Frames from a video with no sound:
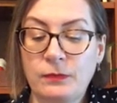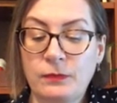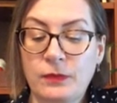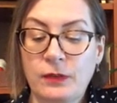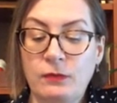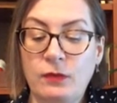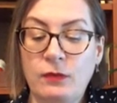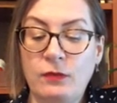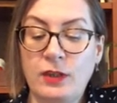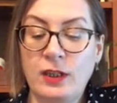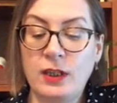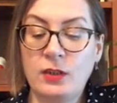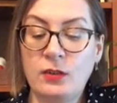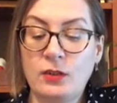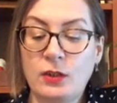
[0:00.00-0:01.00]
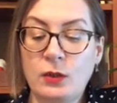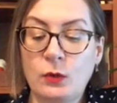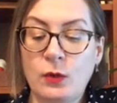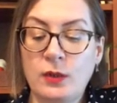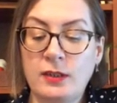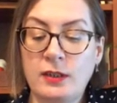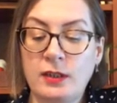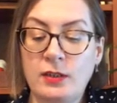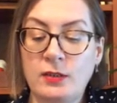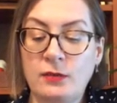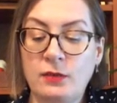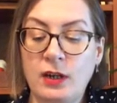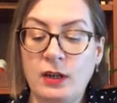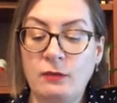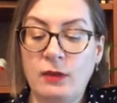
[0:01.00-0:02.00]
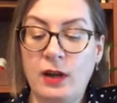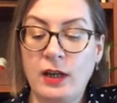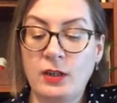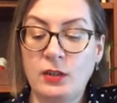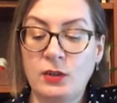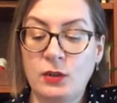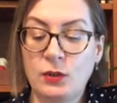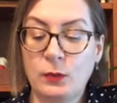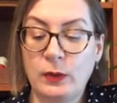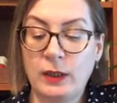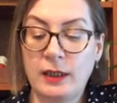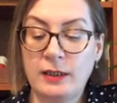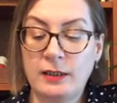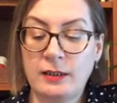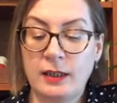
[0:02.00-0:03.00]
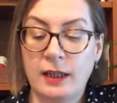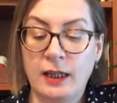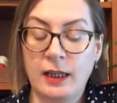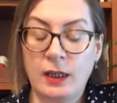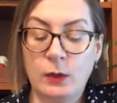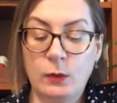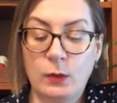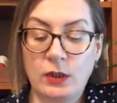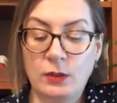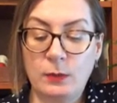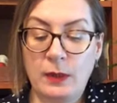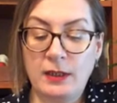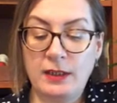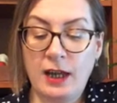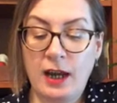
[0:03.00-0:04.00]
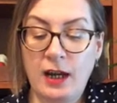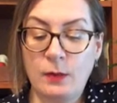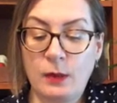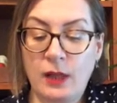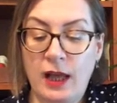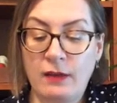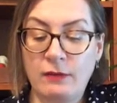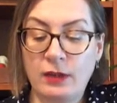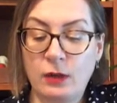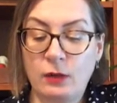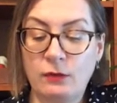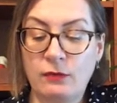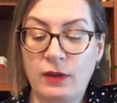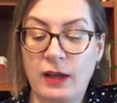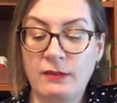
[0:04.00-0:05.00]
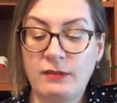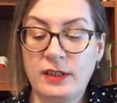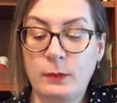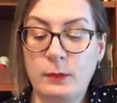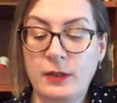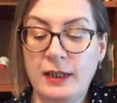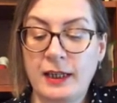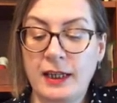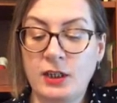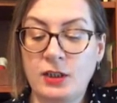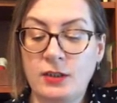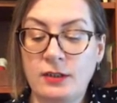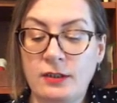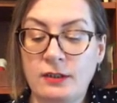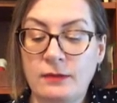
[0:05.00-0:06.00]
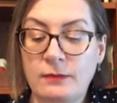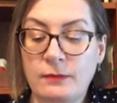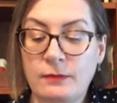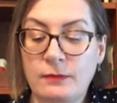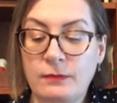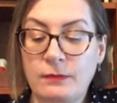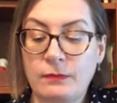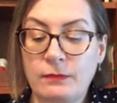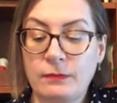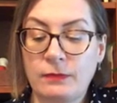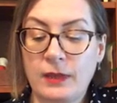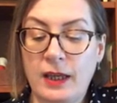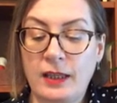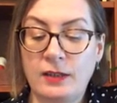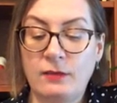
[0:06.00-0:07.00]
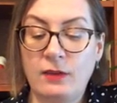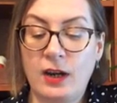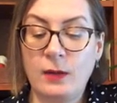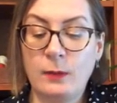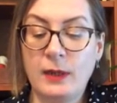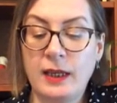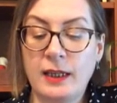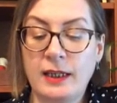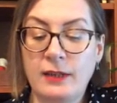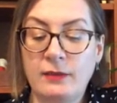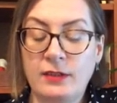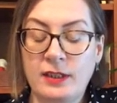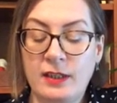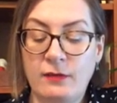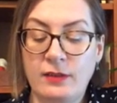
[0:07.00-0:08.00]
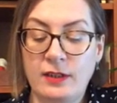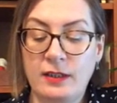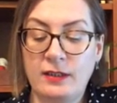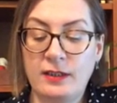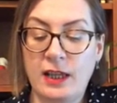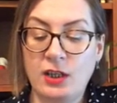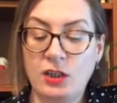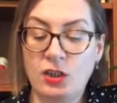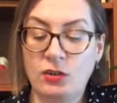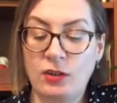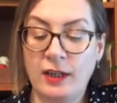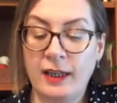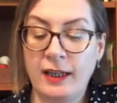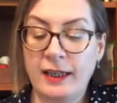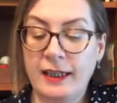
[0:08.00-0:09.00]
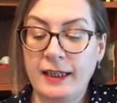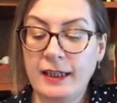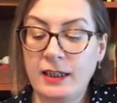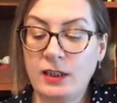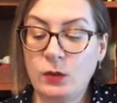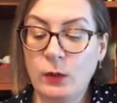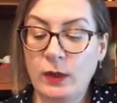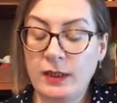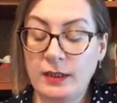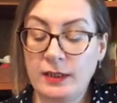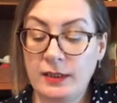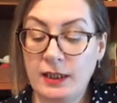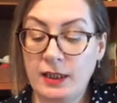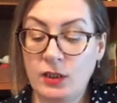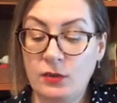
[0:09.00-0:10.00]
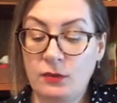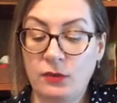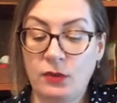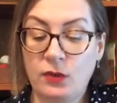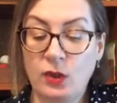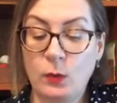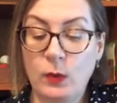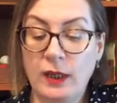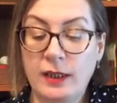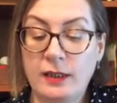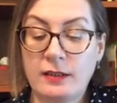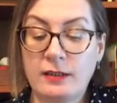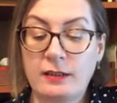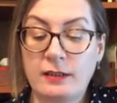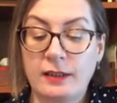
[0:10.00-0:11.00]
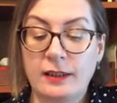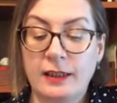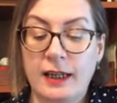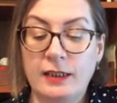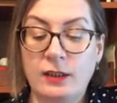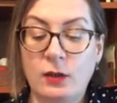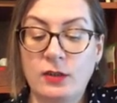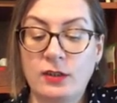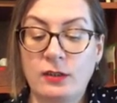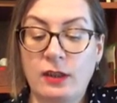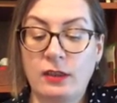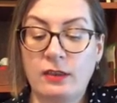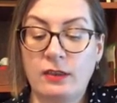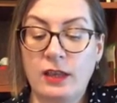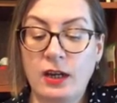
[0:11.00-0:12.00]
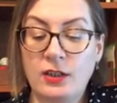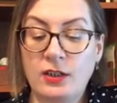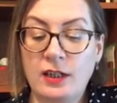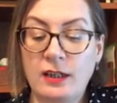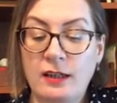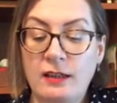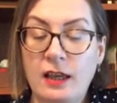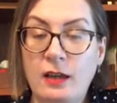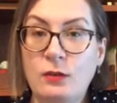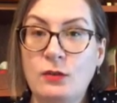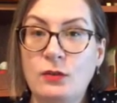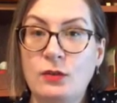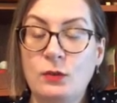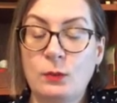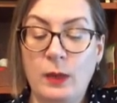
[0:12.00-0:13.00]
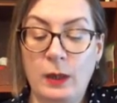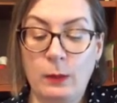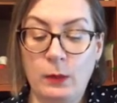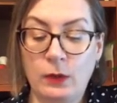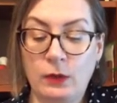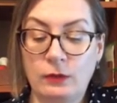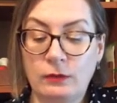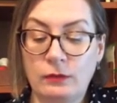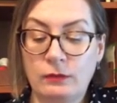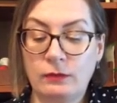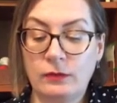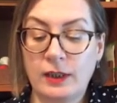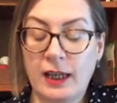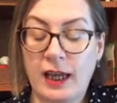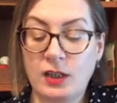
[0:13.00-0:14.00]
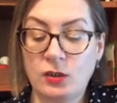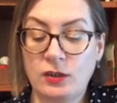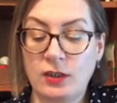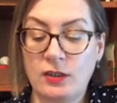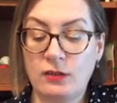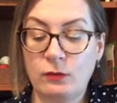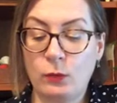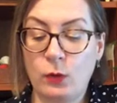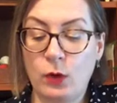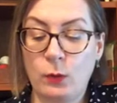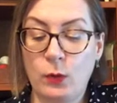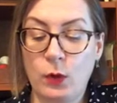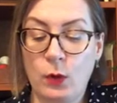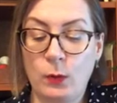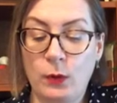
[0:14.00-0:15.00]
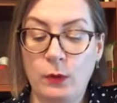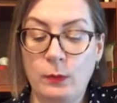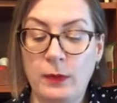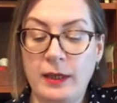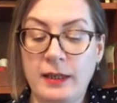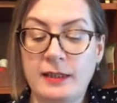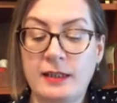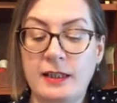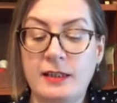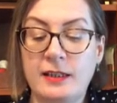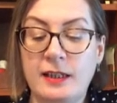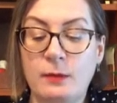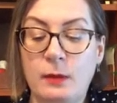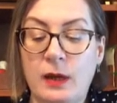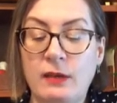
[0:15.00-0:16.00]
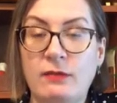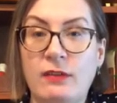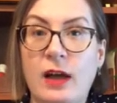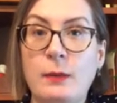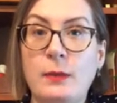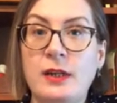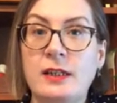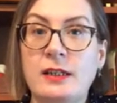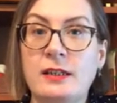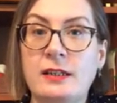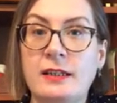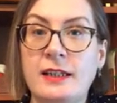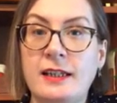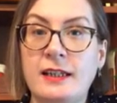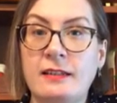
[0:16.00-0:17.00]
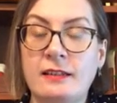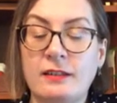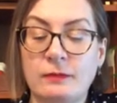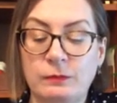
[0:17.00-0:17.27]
50 years ago a series of great fires took place, which made terrible havoc on 5 separate occasions. At the very beginning of the 17th century it underwent a siege of 3 weeks and lost 13,000 people, the casualties of war proper being assisted by famine and disease.